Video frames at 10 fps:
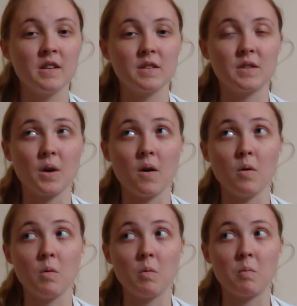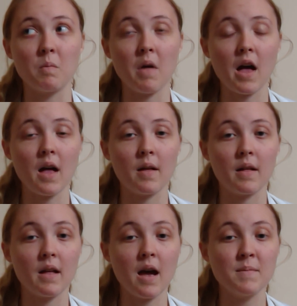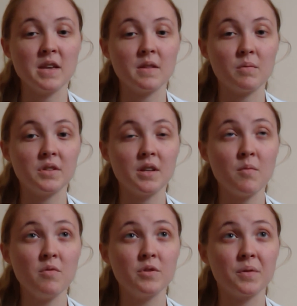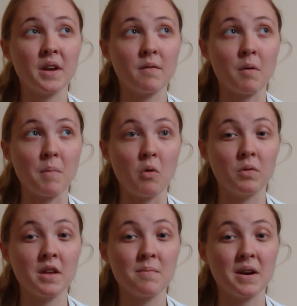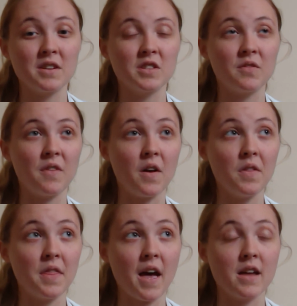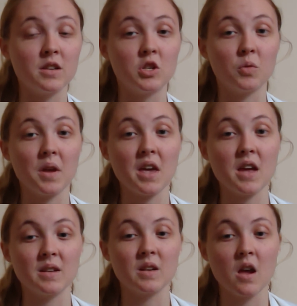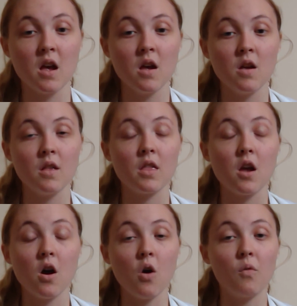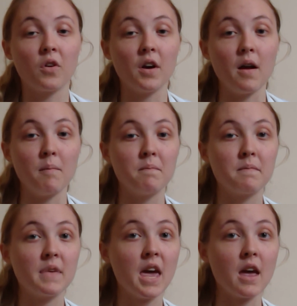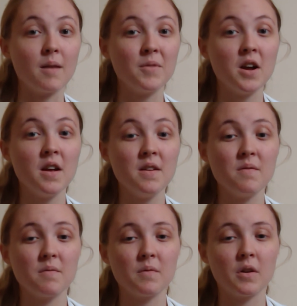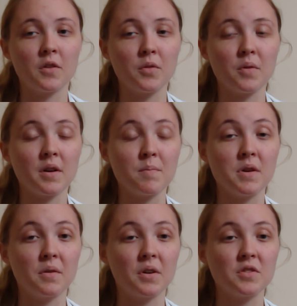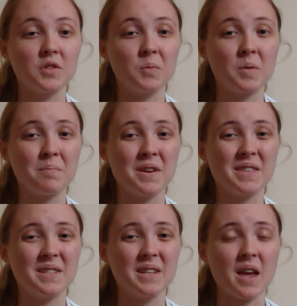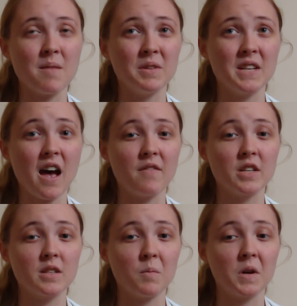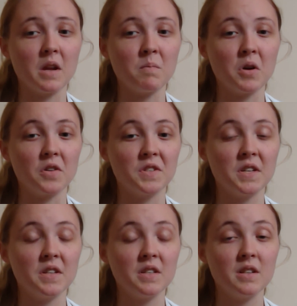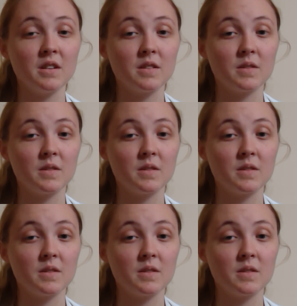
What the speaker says: So, I mean, there were some who were doing it remotely, but I just felt that doing it over a camera or through a computer just wouldn't be the same as having someone in person.